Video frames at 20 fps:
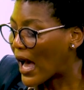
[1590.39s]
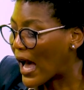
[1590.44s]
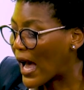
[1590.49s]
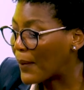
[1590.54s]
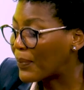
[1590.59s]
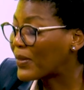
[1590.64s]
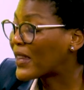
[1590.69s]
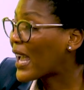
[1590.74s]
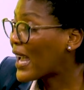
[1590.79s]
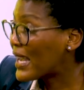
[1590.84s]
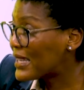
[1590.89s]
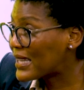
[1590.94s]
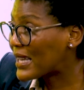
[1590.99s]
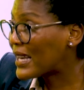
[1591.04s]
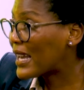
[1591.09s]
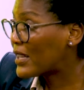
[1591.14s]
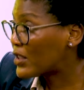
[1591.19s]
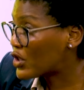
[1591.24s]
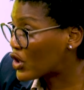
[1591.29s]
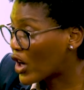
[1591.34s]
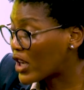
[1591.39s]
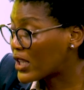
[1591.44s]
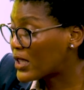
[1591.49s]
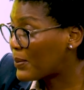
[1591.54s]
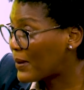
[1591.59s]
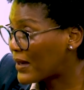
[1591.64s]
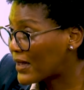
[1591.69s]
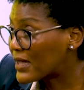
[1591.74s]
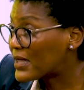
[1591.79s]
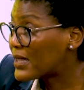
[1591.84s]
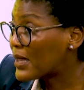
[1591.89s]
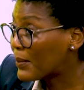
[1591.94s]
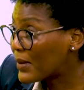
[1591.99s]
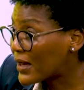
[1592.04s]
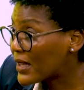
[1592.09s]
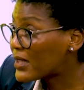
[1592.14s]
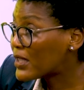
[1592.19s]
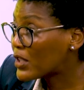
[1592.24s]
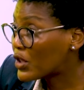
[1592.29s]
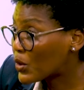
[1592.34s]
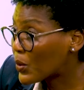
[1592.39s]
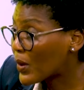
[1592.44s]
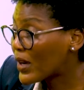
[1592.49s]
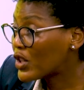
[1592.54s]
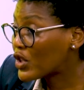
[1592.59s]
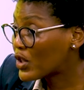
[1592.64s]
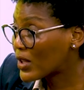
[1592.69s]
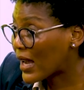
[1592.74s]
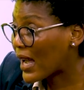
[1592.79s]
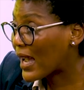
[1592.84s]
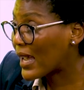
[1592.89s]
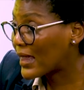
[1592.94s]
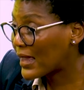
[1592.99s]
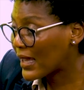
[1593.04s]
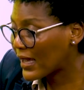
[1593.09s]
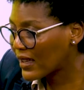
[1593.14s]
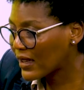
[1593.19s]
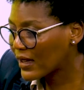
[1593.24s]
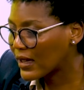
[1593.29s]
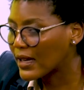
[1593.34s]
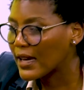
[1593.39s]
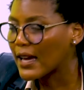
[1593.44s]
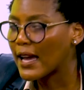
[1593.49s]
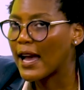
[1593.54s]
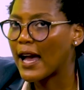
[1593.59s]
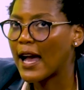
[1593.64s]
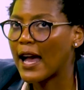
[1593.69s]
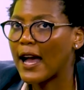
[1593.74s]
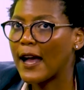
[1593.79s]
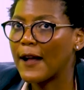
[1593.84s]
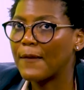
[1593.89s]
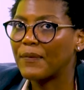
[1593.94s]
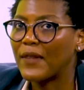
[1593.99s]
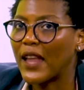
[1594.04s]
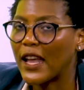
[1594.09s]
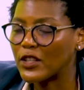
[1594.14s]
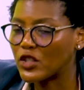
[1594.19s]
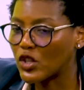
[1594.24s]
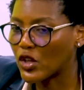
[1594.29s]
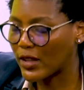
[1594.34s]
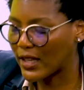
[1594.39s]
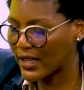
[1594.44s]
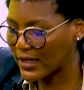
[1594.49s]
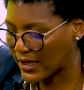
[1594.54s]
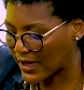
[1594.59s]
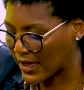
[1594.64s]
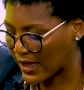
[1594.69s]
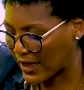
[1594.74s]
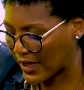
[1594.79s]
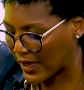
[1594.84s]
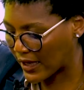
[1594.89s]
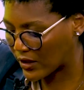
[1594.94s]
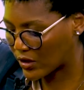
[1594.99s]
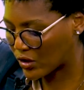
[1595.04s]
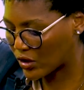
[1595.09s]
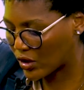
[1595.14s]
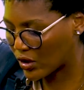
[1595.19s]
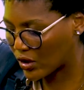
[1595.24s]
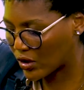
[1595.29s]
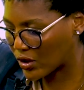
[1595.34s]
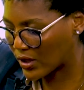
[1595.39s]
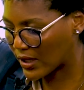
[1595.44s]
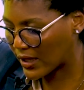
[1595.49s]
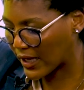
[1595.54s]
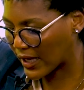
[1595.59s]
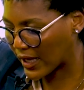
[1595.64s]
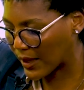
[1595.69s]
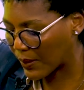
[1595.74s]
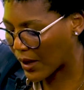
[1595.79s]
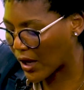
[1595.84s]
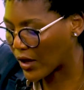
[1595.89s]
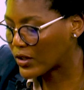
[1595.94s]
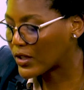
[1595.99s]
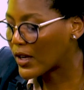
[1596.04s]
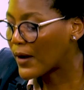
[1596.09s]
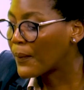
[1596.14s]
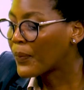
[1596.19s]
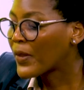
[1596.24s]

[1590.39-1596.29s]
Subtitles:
KZN is going to be in a similar situation, I think. And so these are the things to think about.